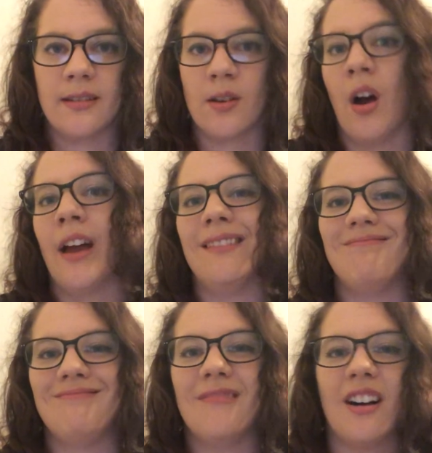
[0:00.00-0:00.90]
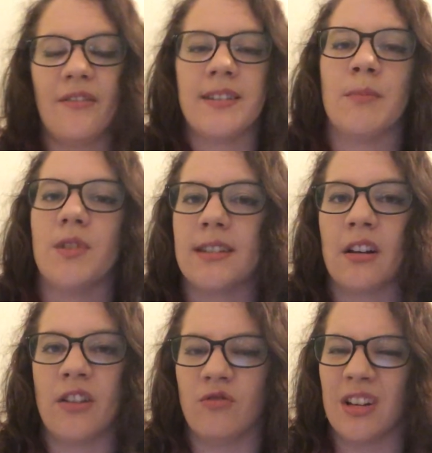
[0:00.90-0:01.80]
So for some
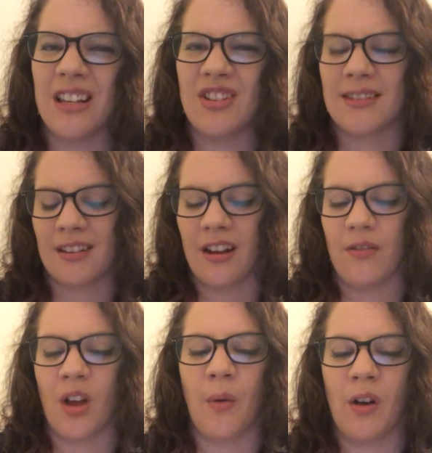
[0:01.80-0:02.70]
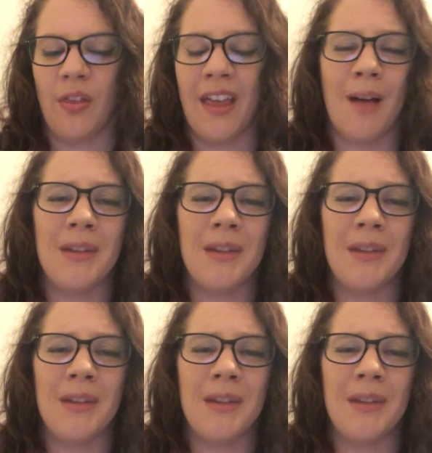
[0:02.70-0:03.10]
reason, I really just kind of going on that.